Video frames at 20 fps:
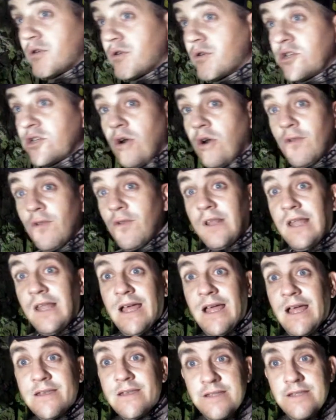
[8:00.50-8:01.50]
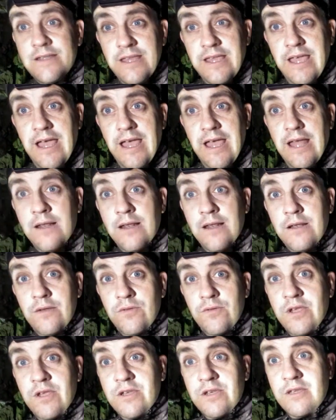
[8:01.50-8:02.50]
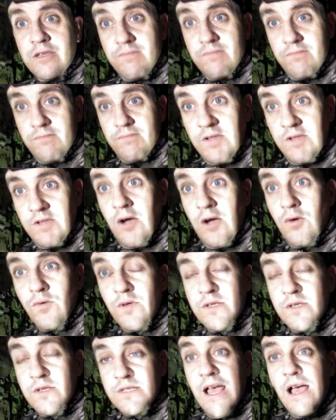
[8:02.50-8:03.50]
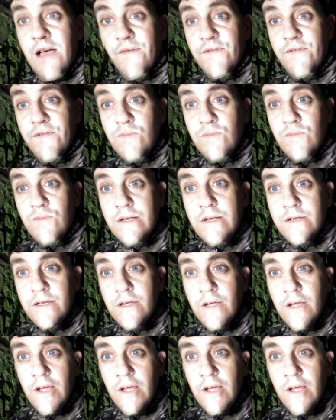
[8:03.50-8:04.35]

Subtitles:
at all the land and the cattle that he's half his wealth.